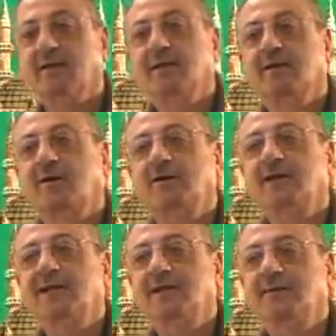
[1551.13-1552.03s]
Got the
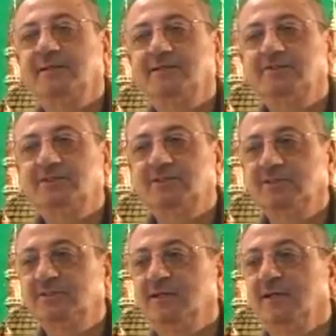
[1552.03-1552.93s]
idea, brothers and
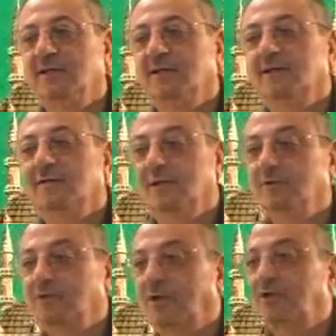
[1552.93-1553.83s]
sisters? Now
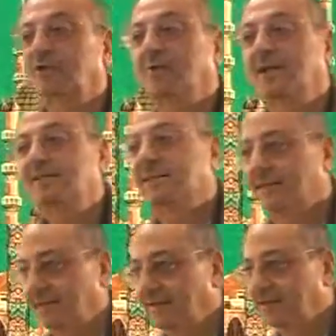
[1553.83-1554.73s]
you got to write it,
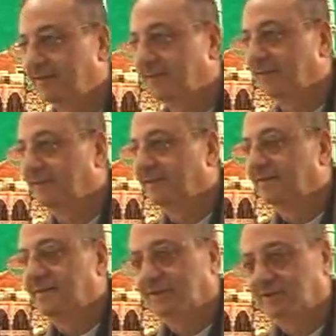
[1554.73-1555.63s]

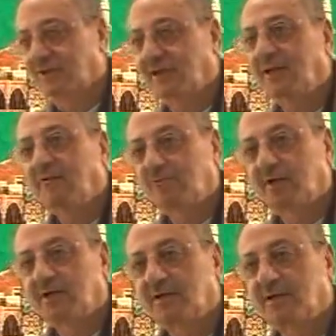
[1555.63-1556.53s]
Inshallah, if you
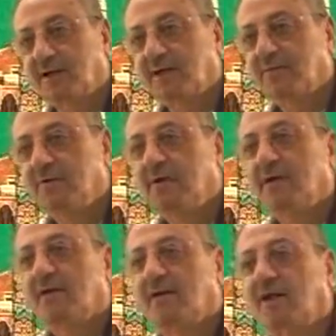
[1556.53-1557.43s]
get a time,
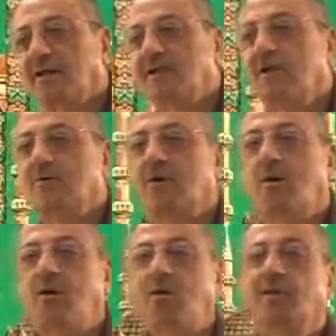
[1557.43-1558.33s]
write down
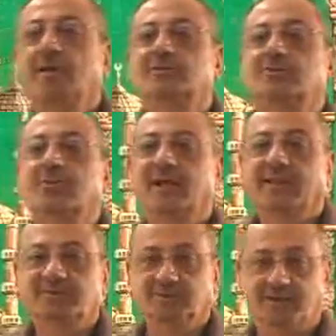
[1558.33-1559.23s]
all the Jumla
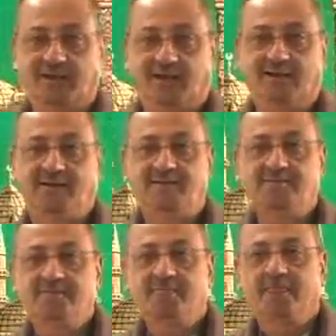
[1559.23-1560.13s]
Ismiya,
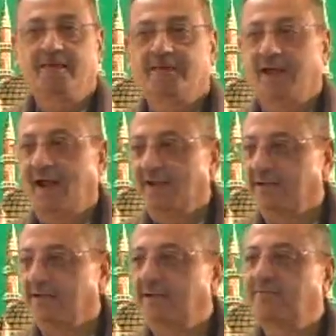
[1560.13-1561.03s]

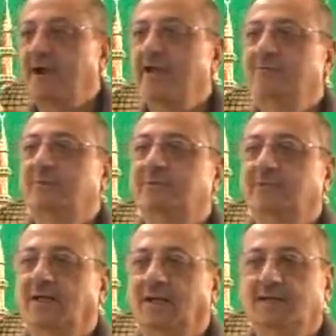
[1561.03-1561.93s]
identify
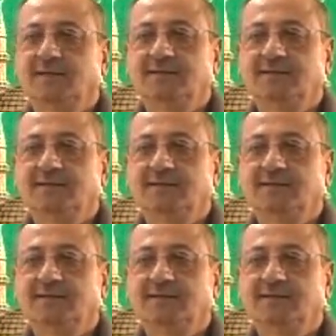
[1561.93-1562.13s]
Mubtada,